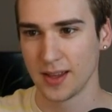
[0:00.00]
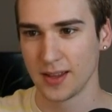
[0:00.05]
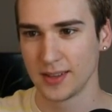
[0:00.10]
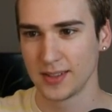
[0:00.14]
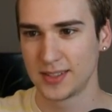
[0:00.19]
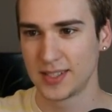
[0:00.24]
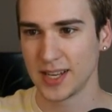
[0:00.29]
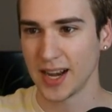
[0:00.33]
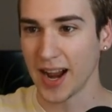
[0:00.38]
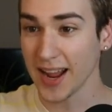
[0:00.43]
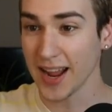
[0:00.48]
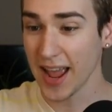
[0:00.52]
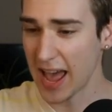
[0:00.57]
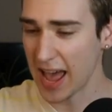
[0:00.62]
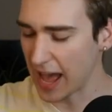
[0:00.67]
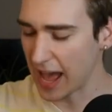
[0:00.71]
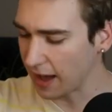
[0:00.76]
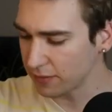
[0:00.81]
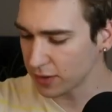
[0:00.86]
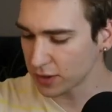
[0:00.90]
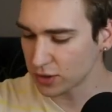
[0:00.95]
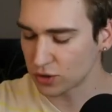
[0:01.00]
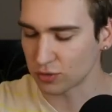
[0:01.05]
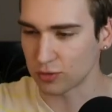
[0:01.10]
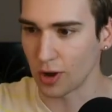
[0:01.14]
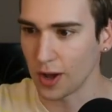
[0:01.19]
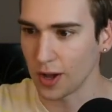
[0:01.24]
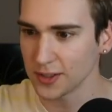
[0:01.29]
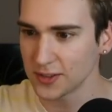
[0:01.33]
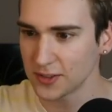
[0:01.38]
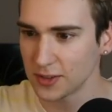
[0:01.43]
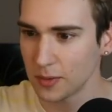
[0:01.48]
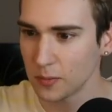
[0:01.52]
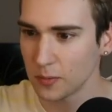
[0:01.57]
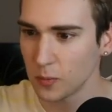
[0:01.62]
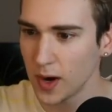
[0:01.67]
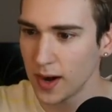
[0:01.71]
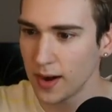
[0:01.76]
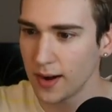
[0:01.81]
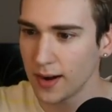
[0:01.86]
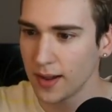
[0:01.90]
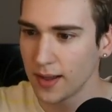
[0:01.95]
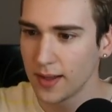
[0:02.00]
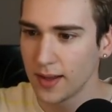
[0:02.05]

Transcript: Did I have a draw somewhere?